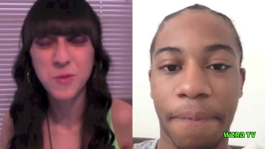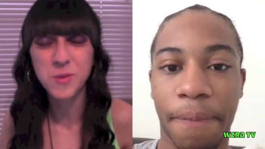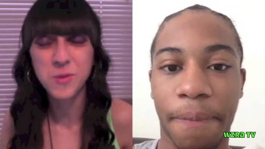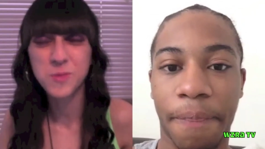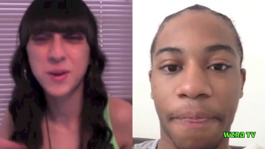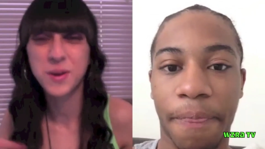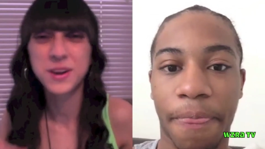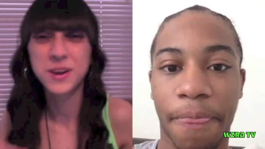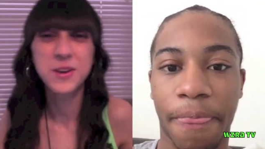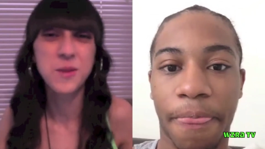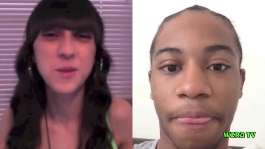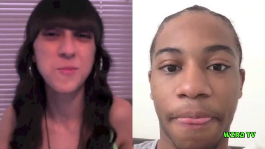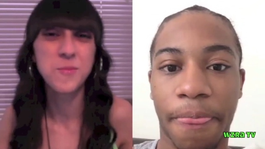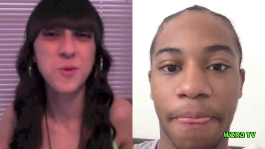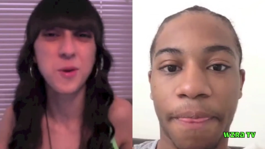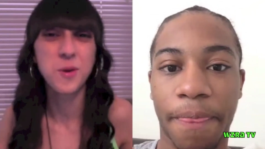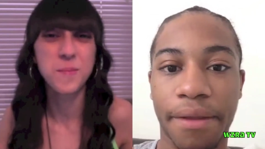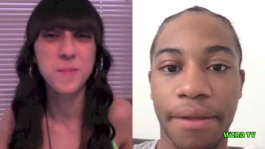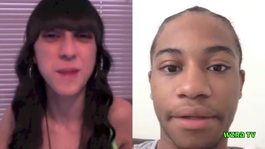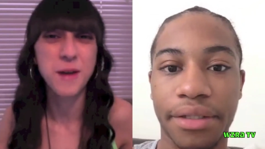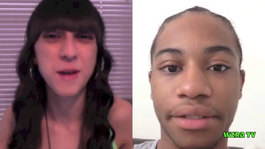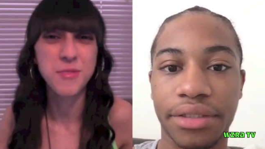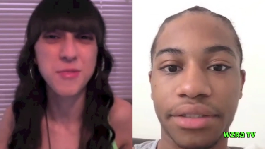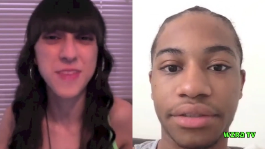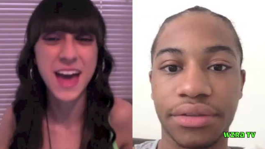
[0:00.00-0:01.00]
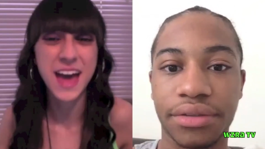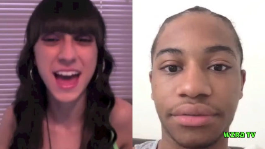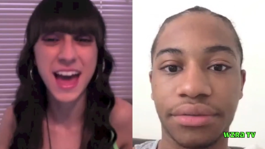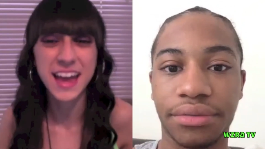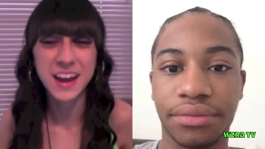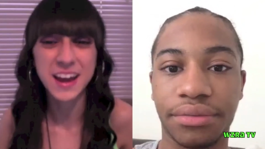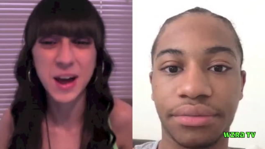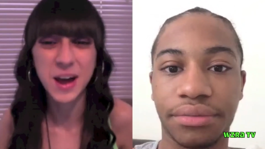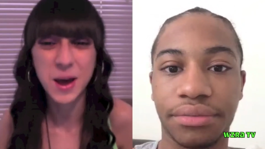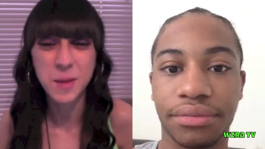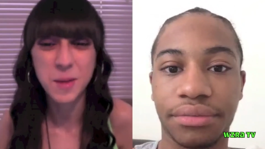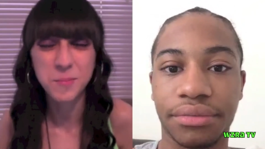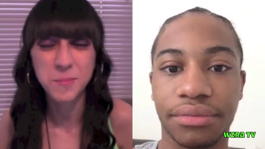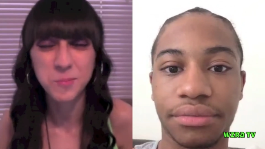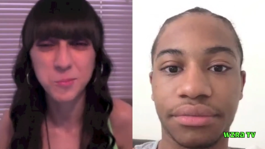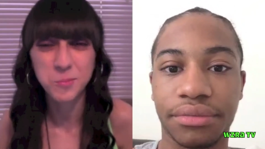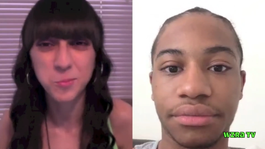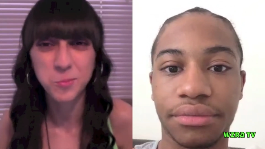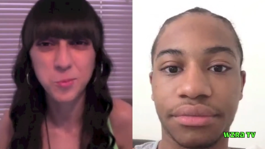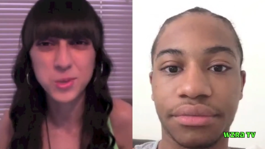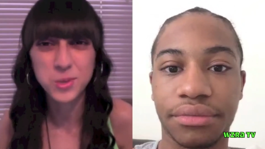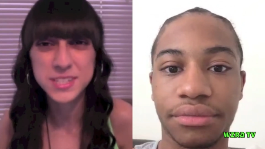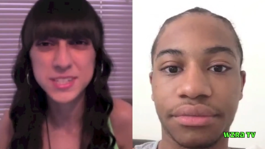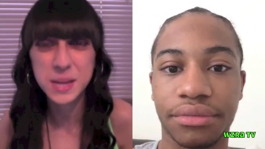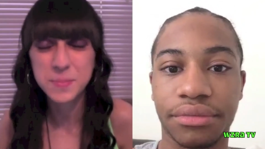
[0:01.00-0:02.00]
Speaker 1: We want to know more about that. Um,
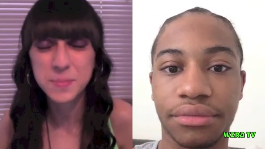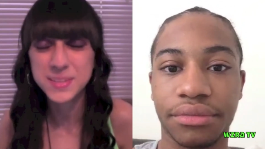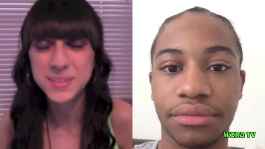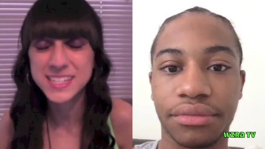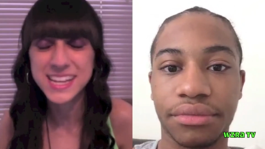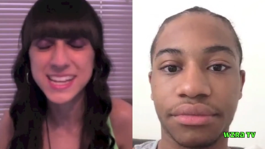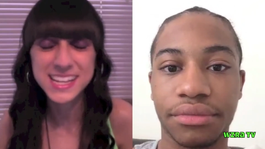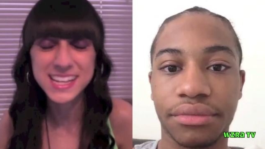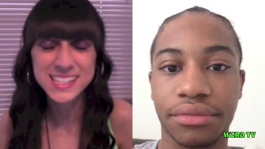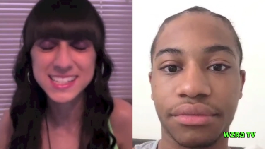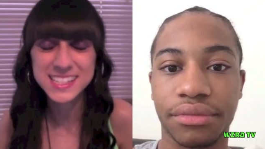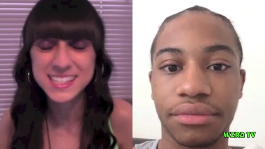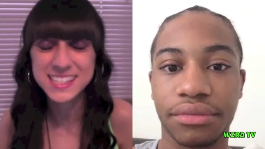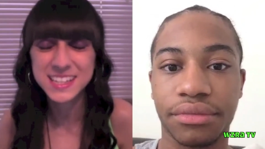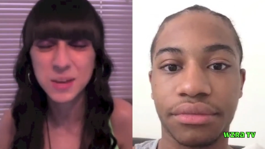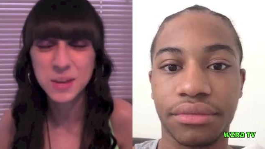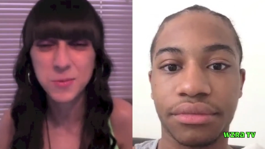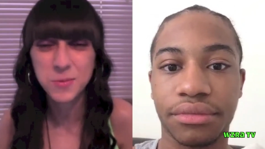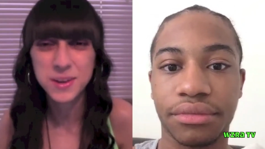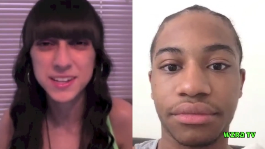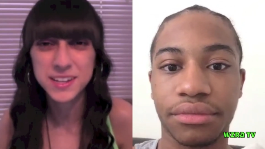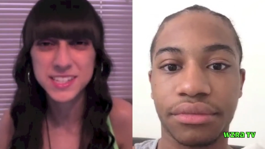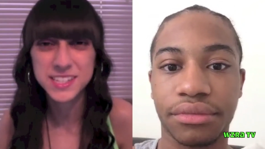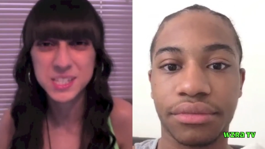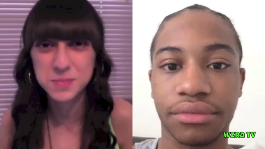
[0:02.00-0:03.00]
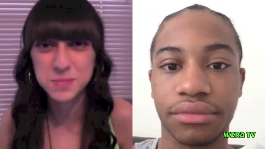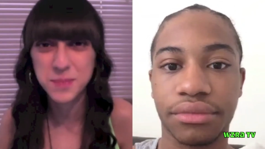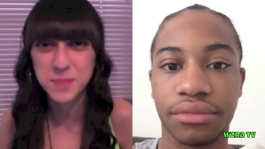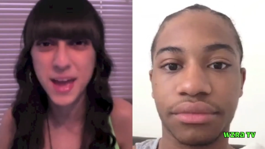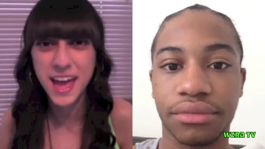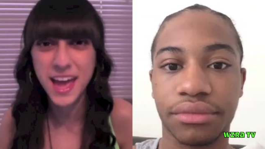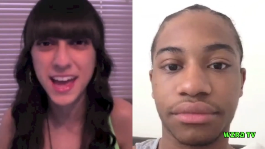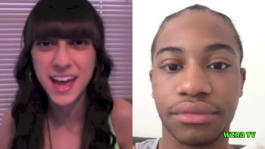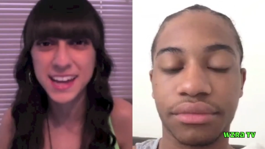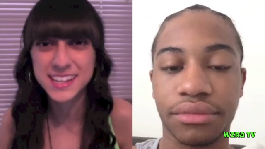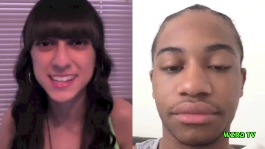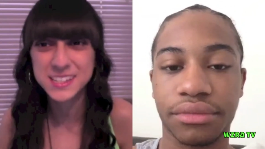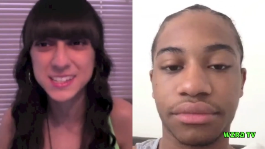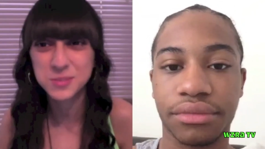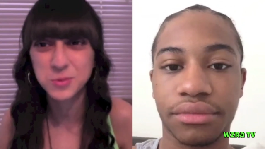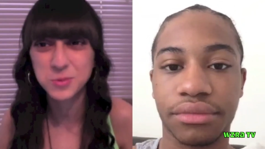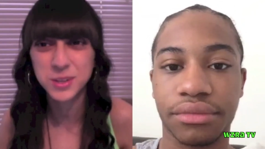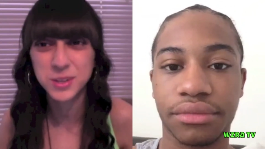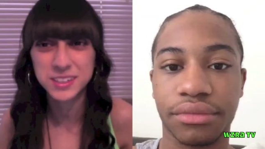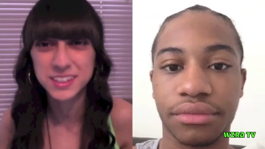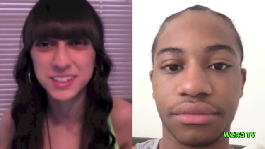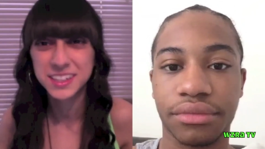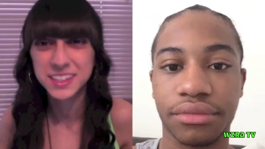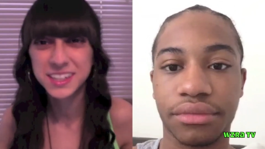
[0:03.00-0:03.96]
what type of dances can we expect? What